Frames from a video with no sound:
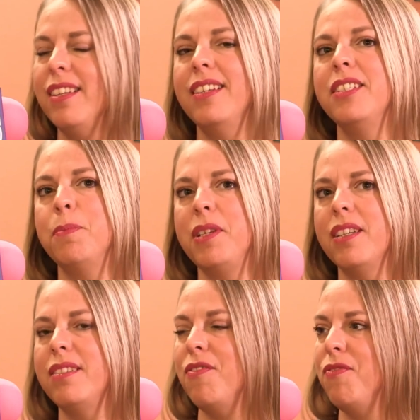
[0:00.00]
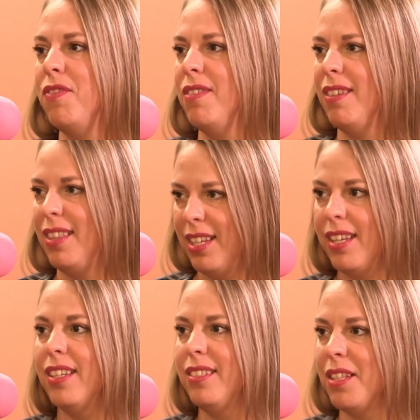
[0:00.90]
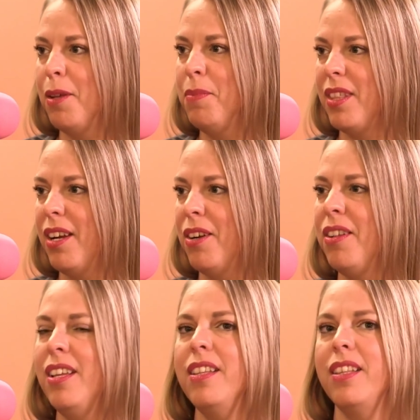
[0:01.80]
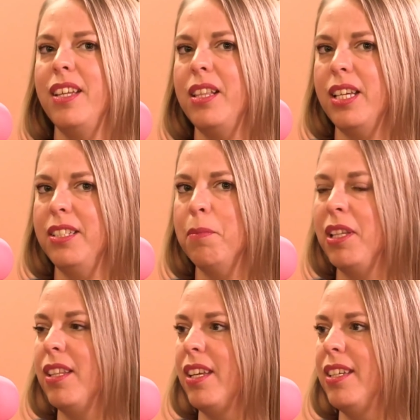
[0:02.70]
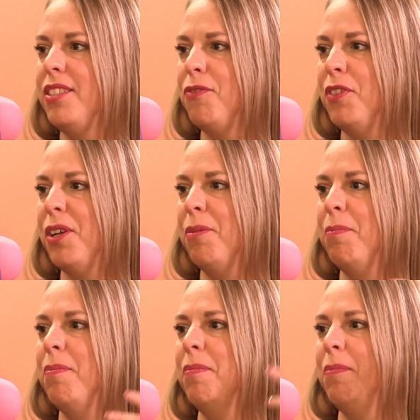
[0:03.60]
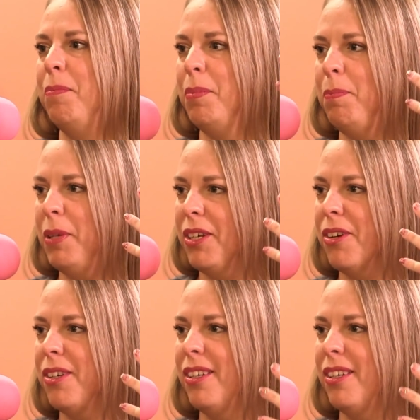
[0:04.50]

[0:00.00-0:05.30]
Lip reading: and it's because of the kids clubs there that they like to make the kids feel bigger.